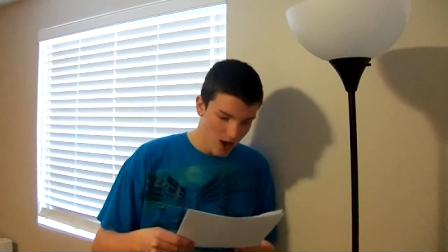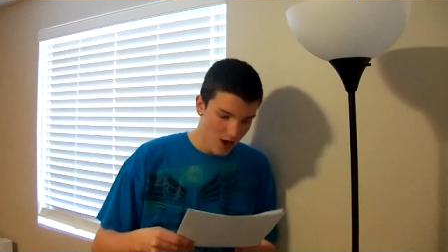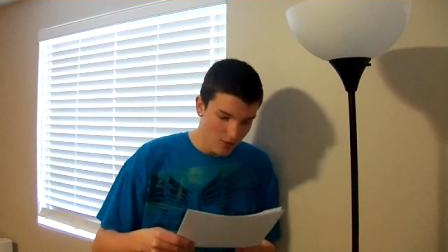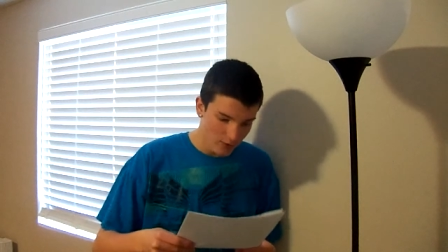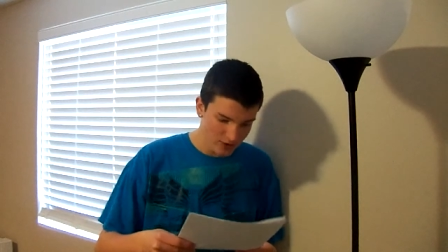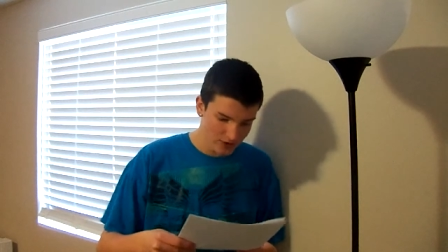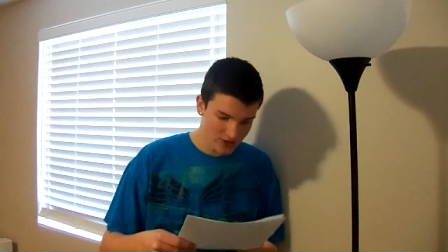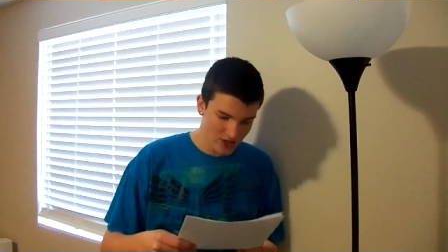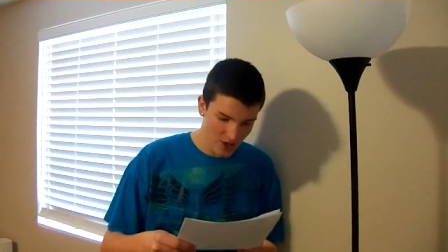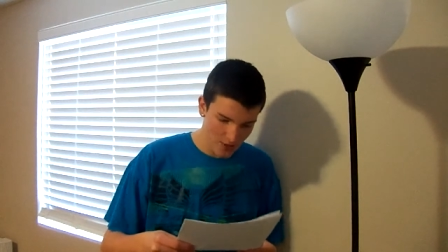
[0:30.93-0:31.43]

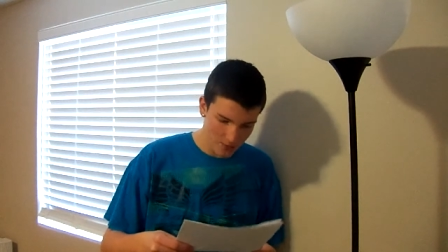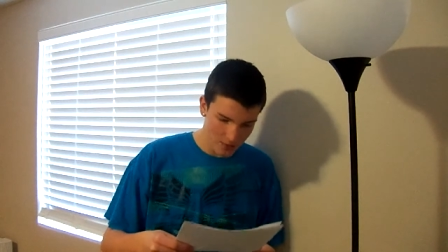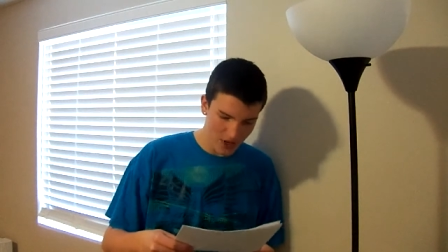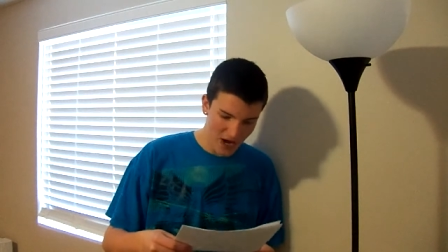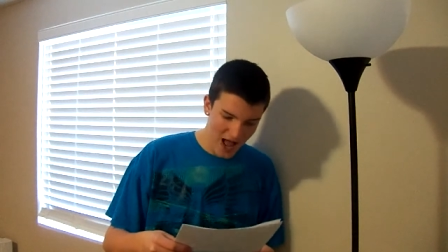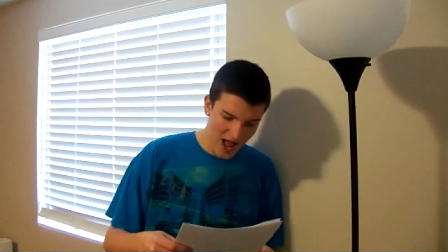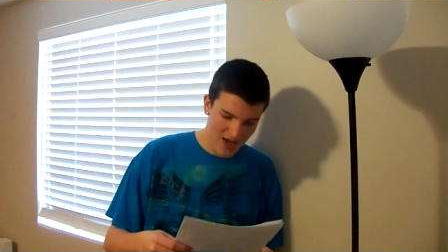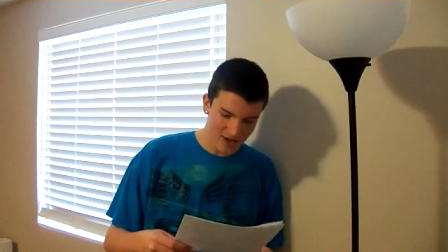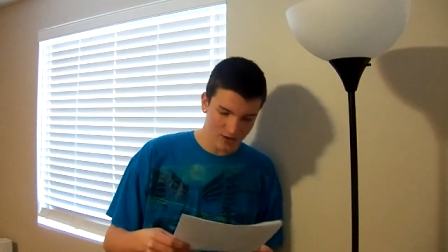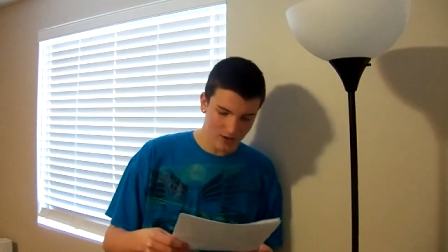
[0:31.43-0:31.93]
We shit
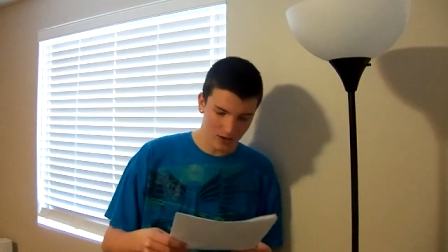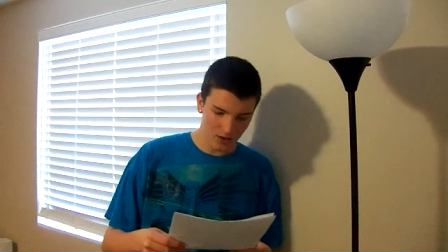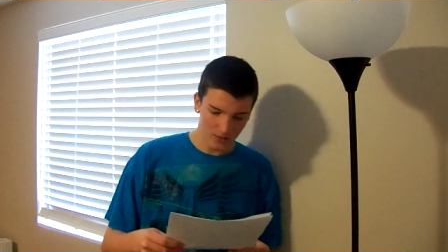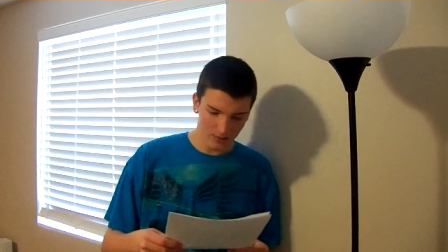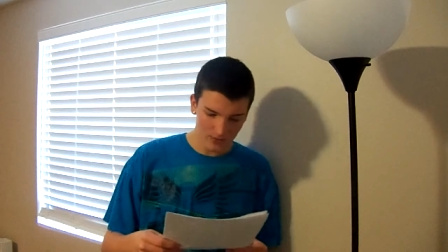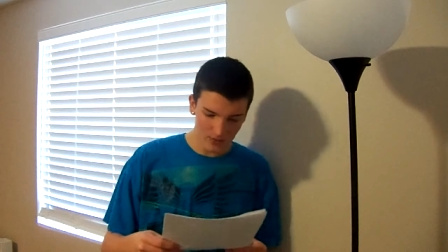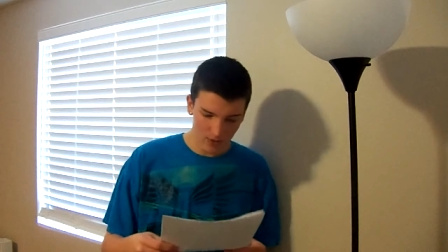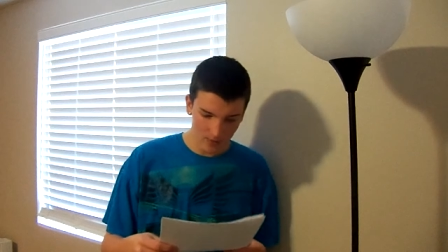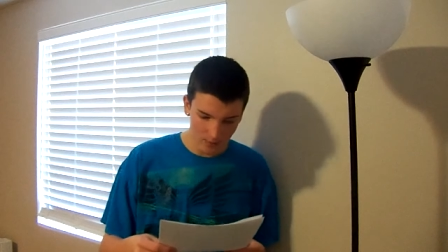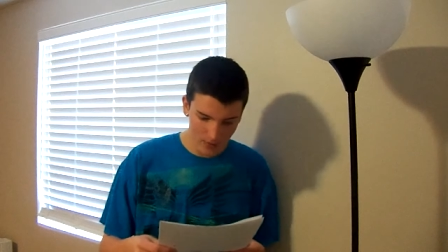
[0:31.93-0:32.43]

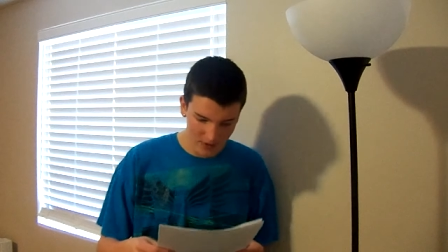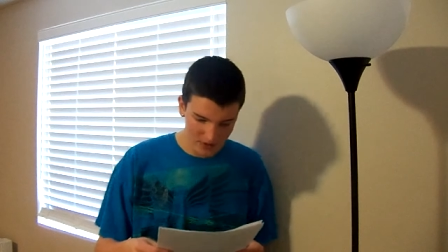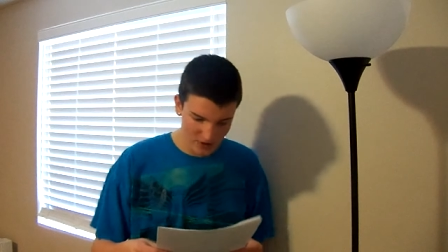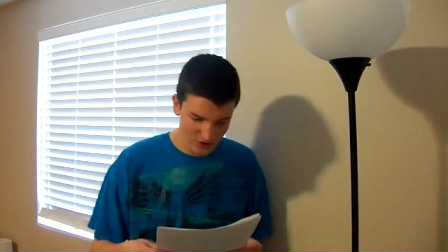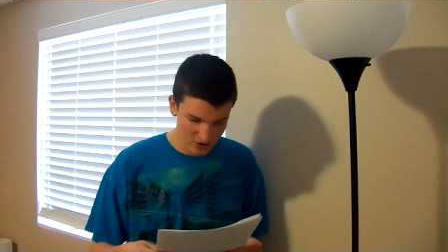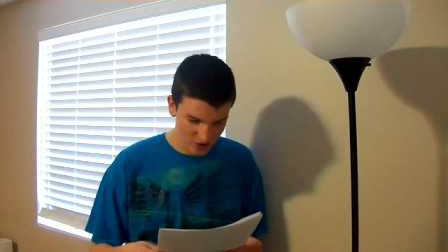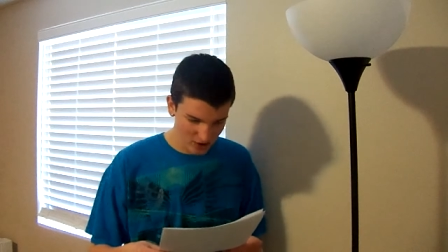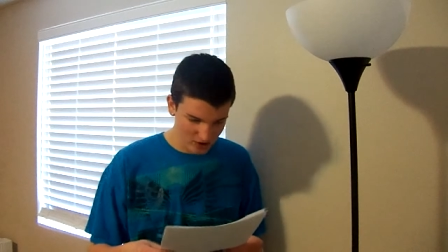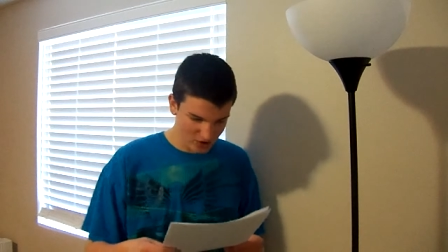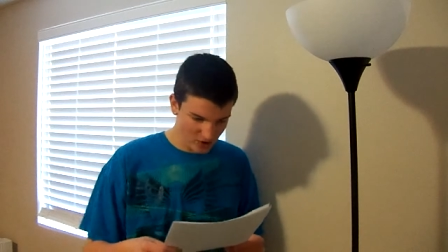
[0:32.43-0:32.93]
platinum, them
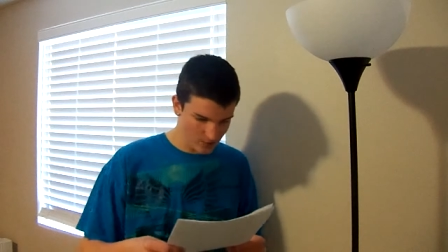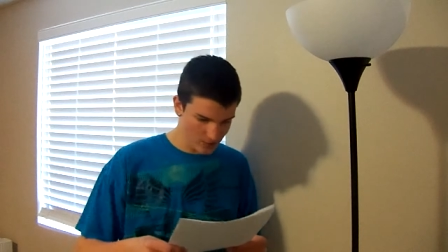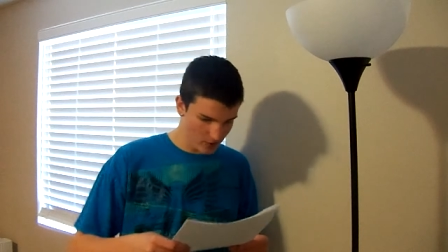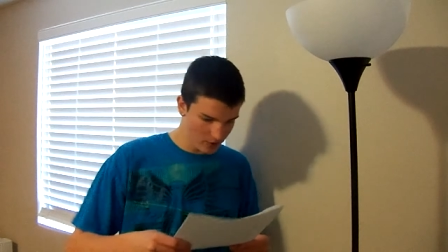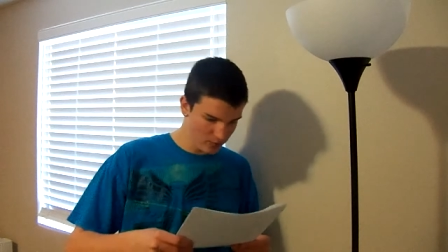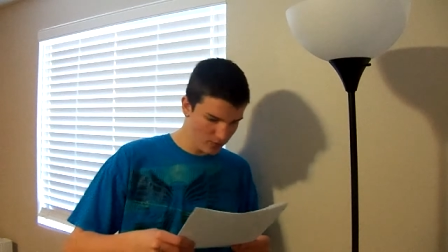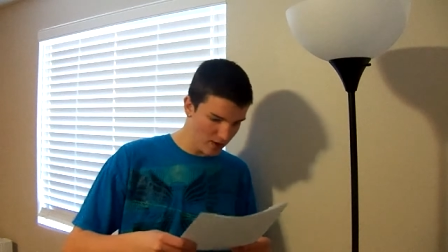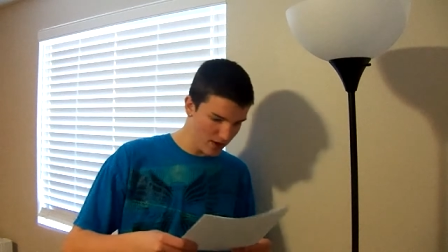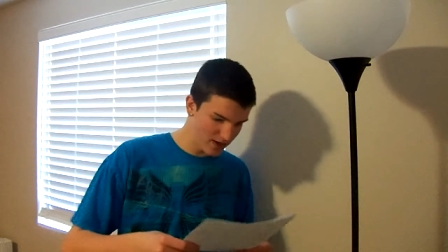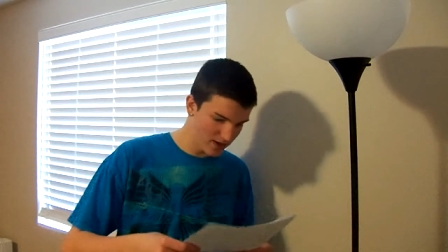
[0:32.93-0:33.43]
bitches are
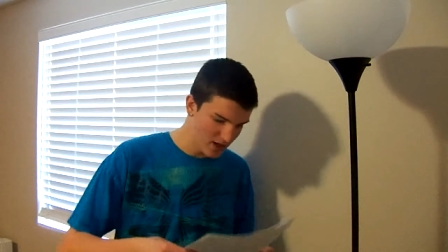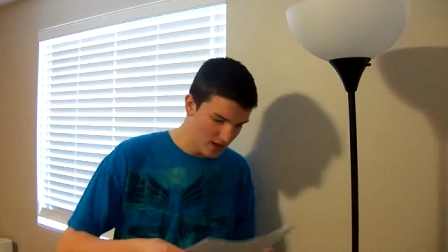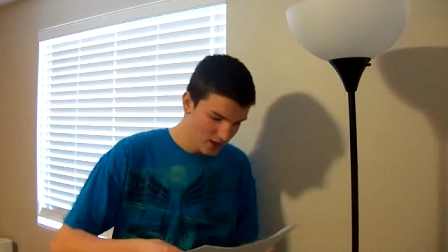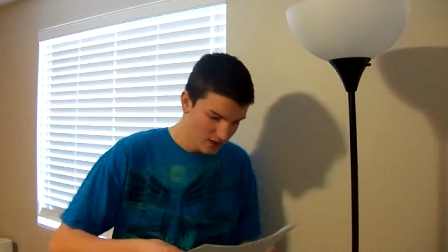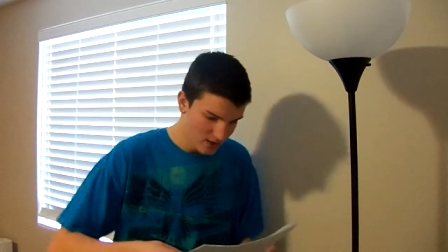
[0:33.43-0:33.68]
shipping wood.